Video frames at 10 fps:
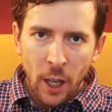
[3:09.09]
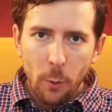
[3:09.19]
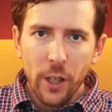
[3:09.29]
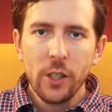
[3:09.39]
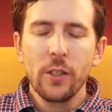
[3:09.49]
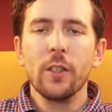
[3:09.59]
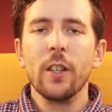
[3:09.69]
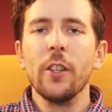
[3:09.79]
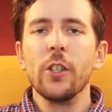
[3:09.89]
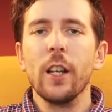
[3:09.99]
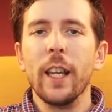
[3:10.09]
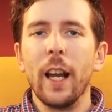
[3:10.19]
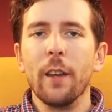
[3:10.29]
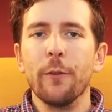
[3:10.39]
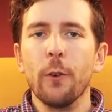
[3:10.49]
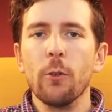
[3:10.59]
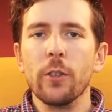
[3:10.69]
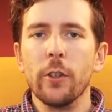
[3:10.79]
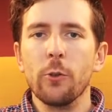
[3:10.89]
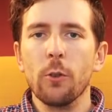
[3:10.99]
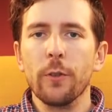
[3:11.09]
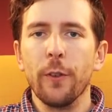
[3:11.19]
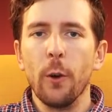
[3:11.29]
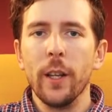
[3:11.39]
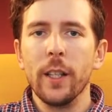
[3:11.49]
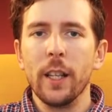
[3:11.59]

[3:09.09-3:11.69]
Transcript: which is essentially a force that draws fluid